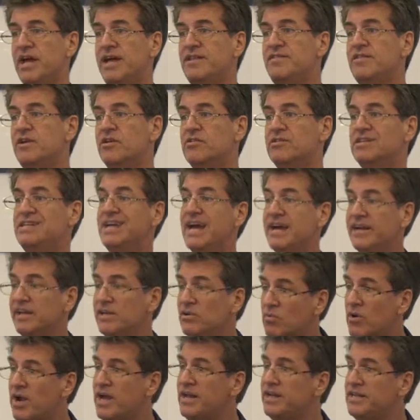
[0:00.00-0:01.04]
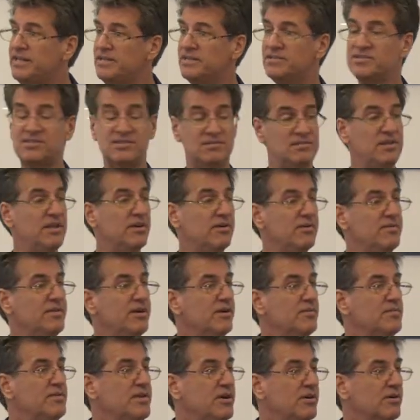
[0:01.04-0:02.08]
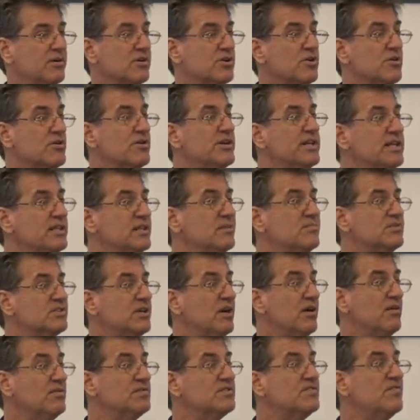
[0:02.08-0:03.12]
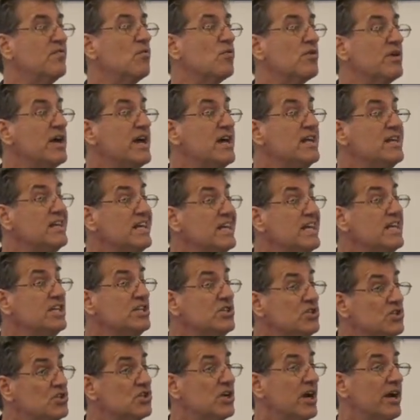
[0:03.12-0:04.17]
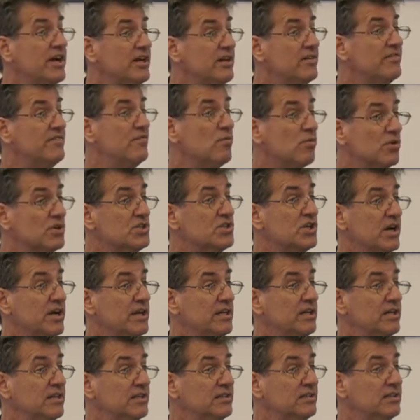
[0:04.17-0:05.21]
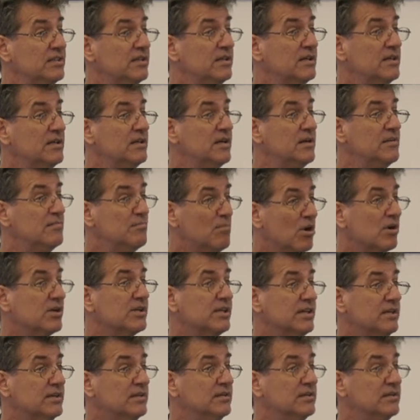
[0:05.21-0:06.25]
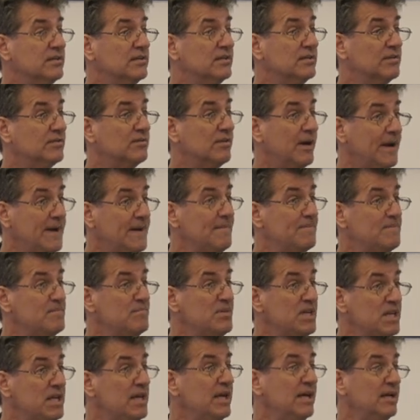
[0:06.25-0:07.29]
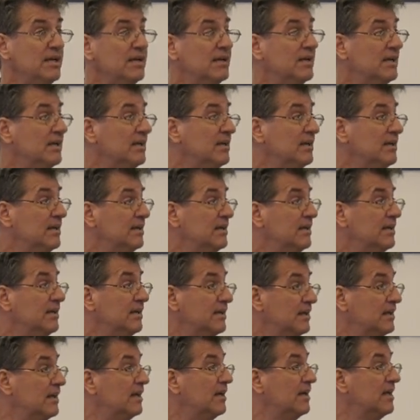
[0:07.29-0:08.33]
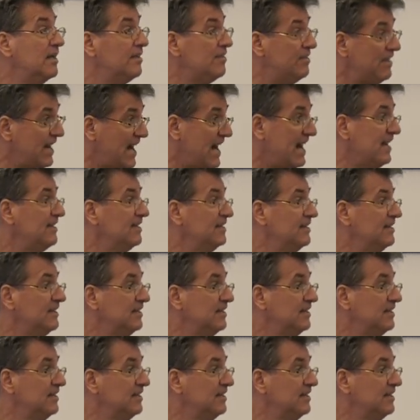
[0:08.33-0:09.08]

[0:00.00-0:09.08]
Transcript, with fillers: and they're getting ready to, they're, they're, they're girding themselves for an in China, for China market, right? Meaning that